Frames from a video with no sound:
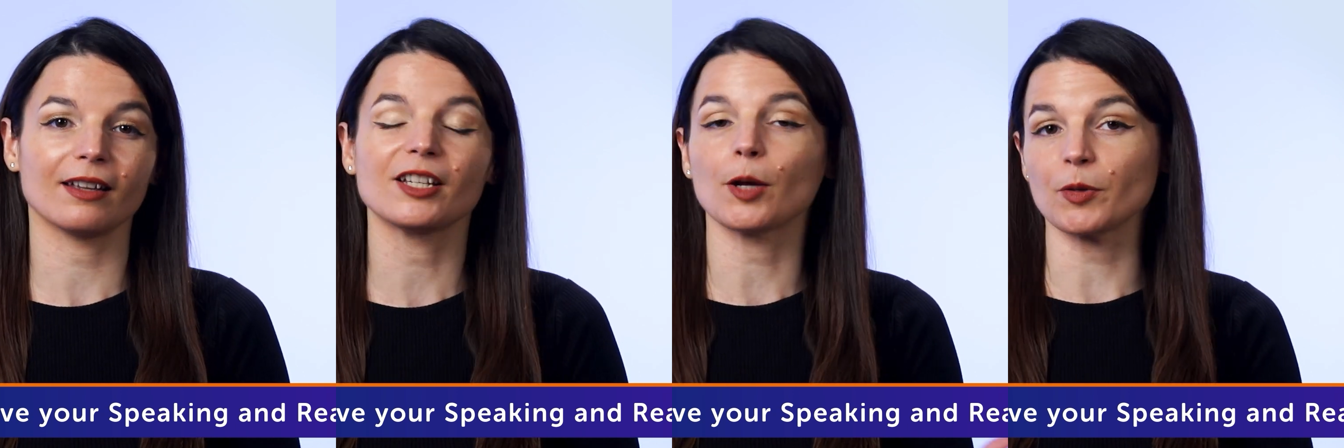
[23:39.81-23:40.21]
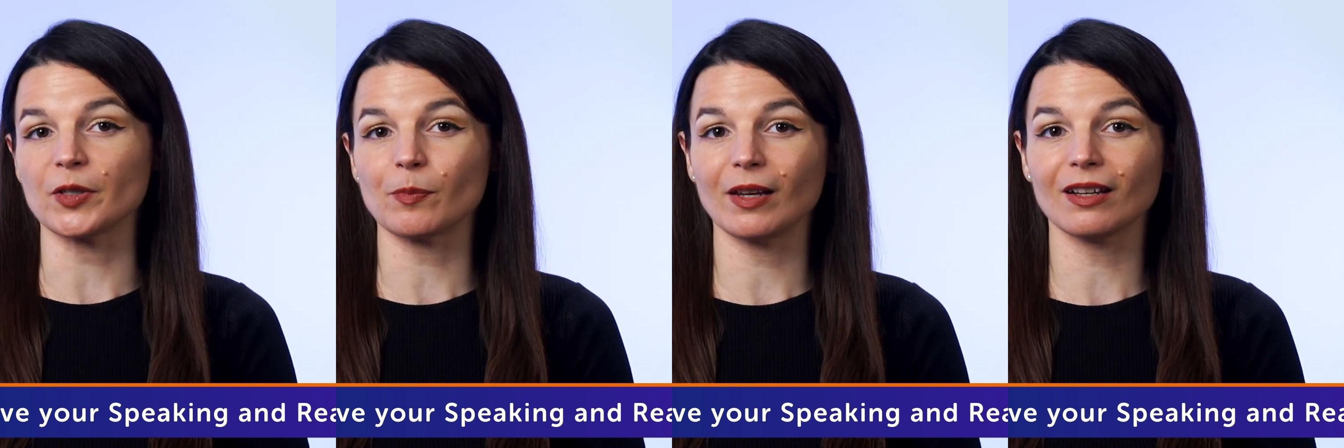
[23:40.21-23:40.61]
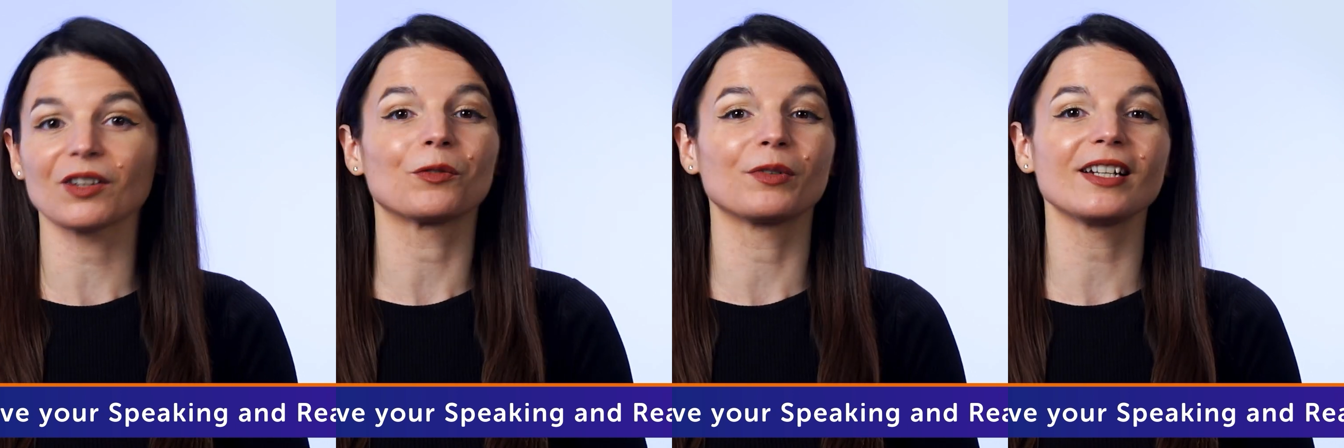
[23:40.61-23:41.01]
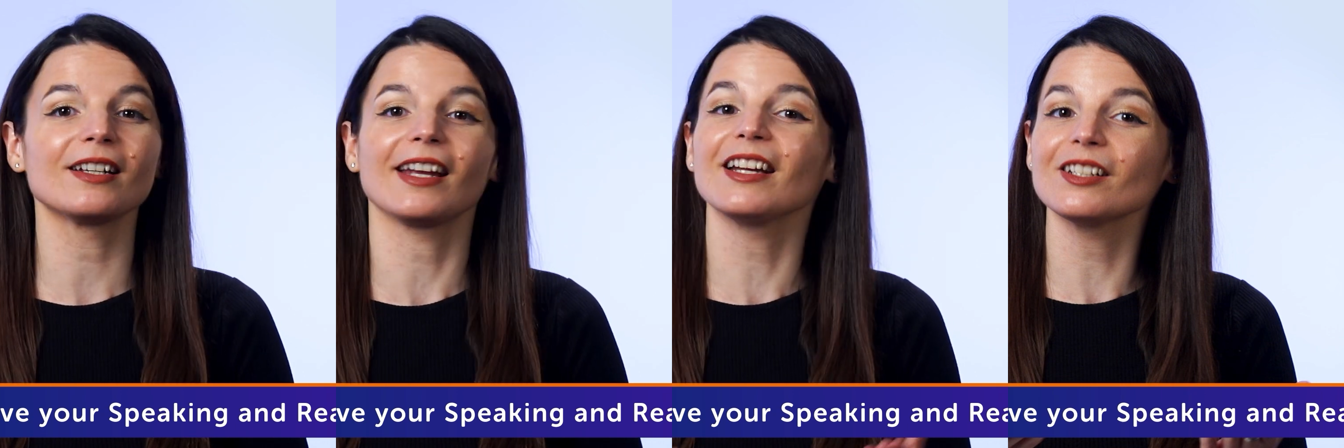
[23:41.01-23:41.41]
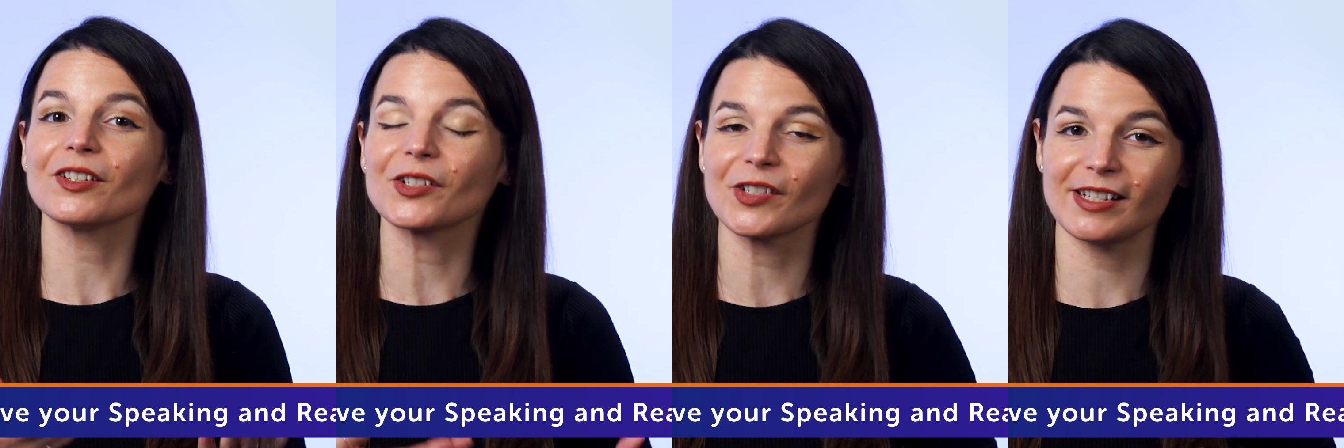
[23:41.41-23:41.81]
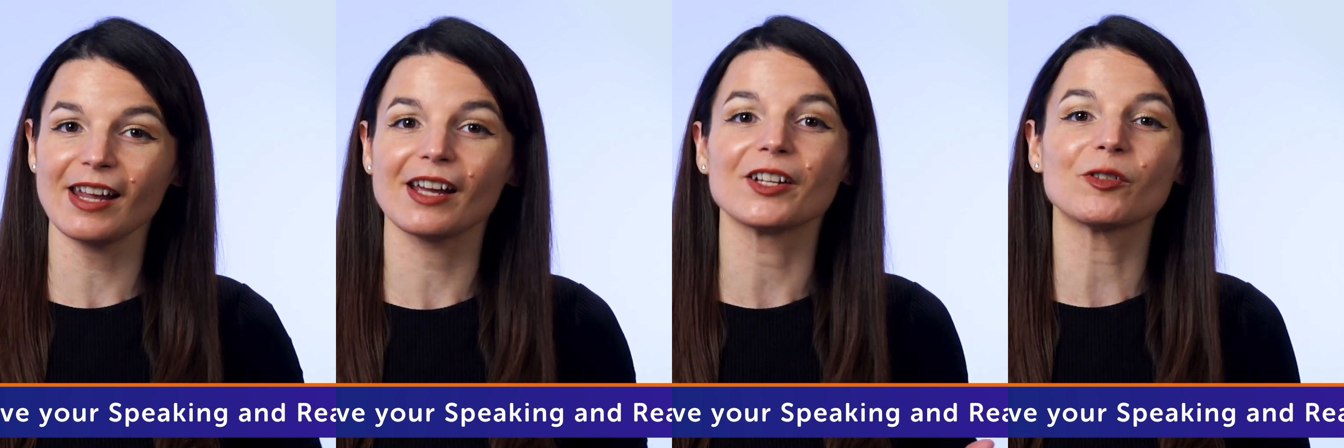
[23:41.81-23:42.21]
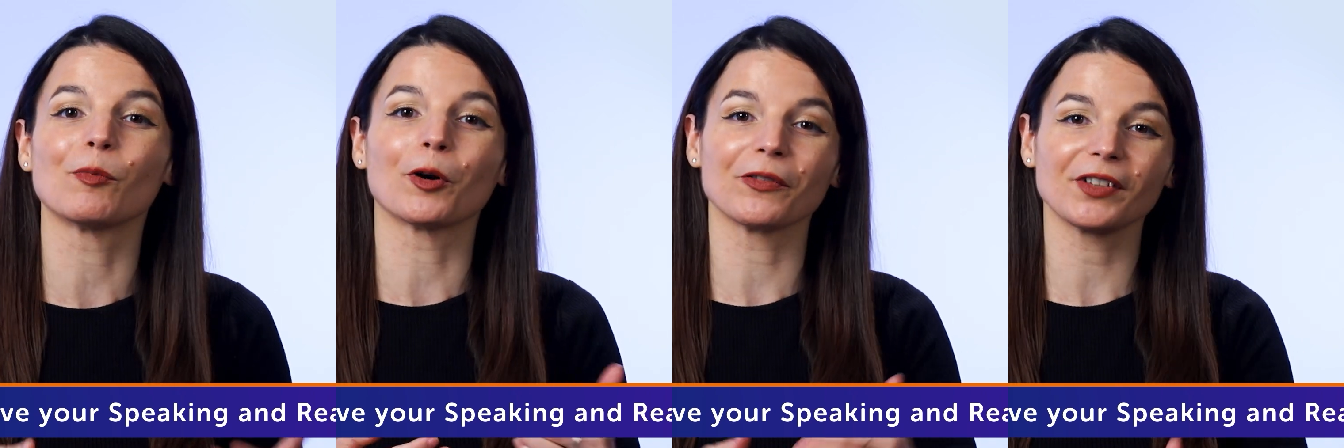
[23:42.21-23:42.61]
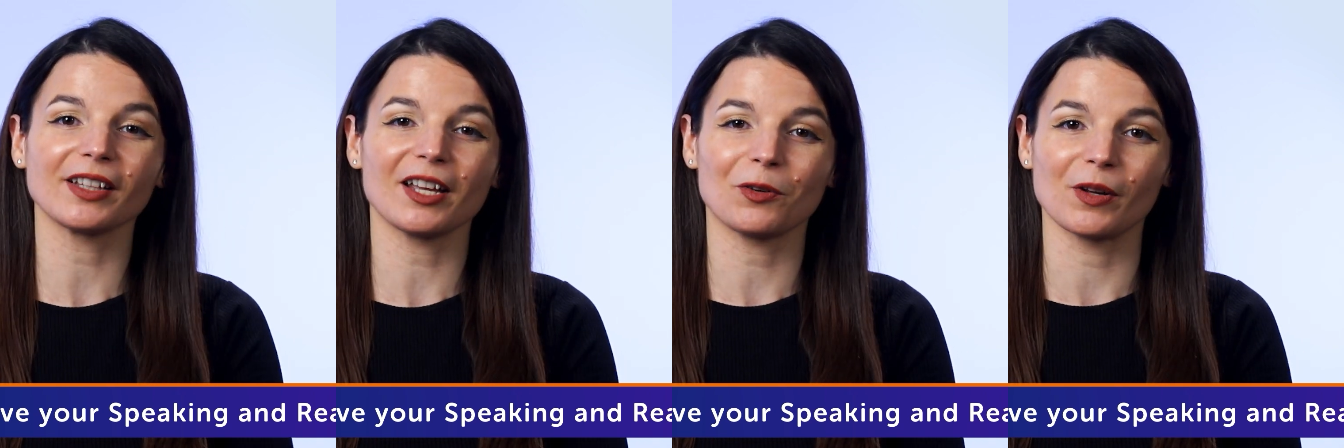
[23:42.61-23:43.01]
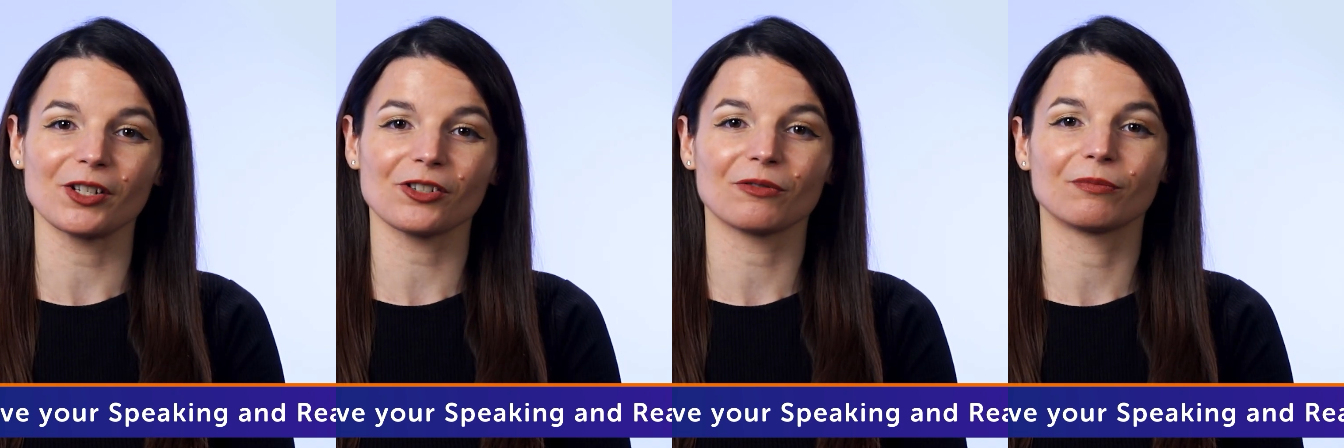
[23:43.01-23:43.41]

and help you speak, read, and understand more of the language.